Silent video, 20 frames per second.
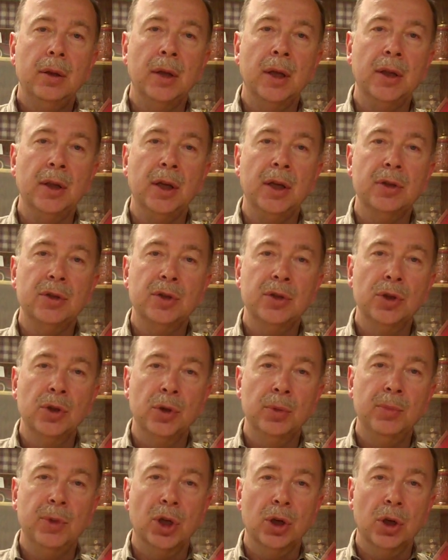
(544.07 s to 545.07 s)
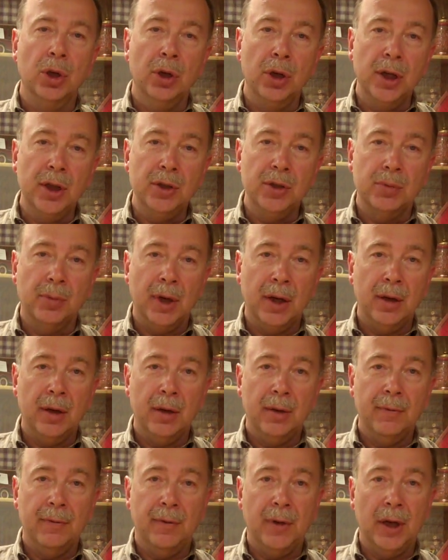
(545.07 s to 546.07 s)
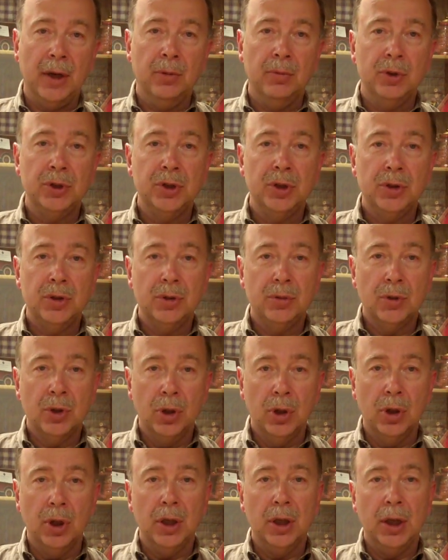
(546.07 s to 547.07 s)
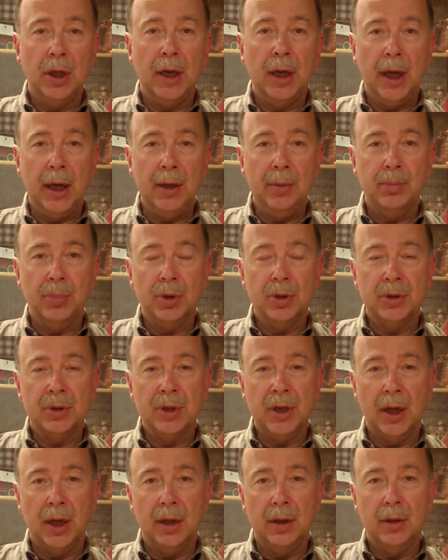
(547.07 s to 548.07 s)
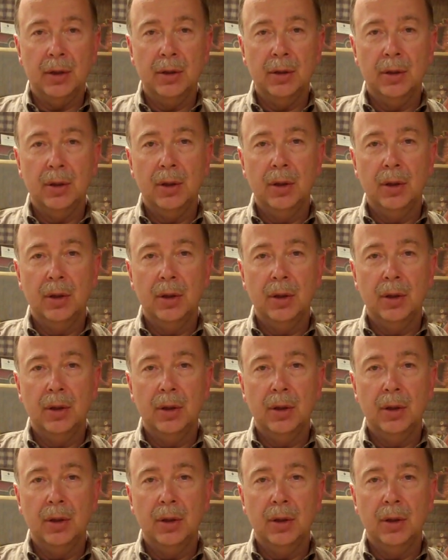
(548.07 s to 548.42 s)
than the assumed earnings rate of the fund, which is currently 8%.